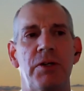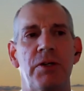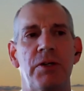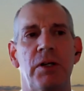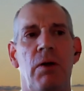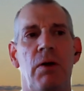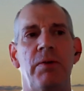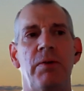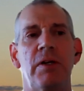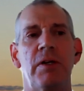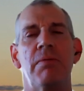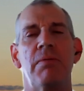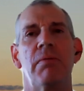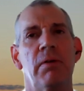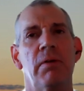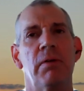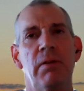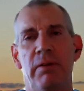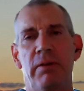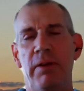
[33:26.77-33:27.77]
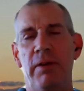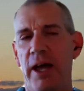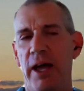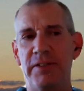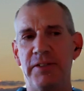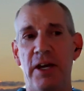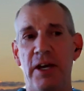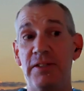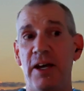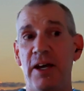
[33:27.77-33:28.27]
You can only,
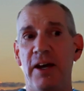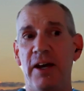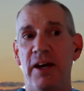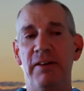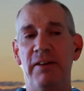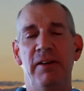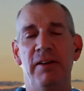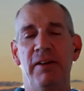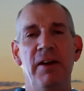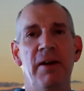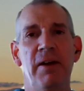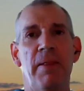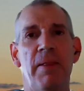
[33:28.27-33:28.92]
as I said,